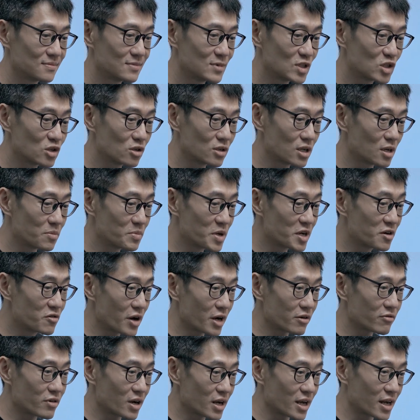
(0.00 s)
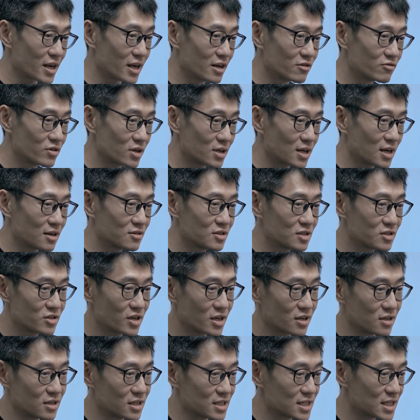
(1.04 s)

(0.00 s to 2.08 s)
So that'd be great, right? I can run Counter-Strike on a